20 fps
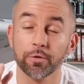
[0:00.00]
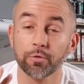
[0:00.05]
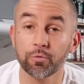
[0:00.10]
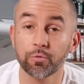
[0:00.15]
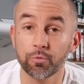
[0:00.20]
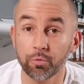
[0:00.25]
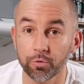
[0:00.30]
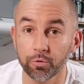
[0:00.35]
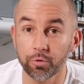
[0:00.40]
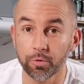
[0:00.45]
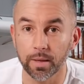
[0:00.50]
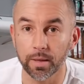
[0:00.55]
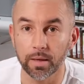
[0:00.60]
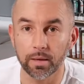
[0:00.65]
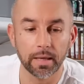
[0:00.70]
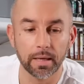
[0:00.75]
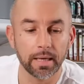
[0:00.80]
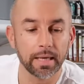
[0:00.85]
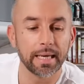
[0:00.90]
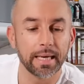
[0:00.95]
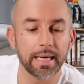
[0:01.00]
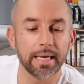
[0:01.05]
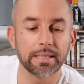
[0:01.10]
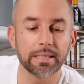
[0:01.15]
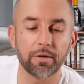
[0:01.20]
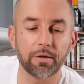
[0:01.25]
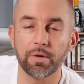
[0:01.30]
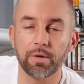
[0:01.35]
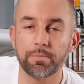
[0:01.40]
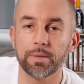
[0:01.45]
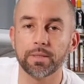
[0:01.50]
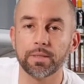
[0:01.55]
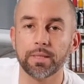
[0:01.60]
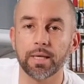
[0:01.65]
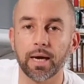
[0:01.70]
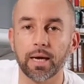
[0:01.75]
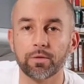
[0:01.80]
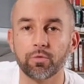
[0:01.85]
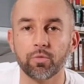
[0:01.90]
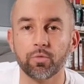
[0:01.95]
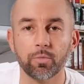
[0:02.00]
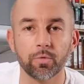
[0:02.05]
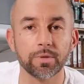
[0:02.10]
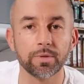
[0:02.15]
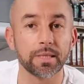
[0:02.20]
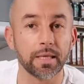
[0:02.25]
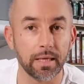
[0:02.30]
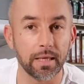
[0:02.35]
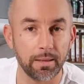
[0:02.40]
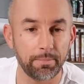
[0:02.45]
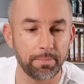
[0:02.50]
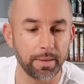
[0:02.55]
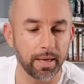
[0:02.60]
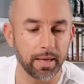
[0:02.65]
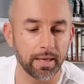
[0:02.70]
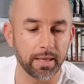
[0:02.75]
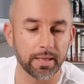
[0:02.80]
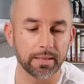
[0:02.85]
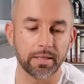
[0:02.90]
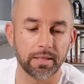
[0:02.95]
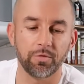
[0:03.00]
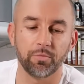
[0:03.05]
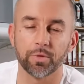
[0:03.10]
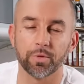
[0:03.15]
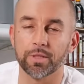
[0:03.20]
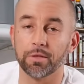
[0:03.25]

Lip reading: so be sure to watch out for that. But let's take a look at his chocolate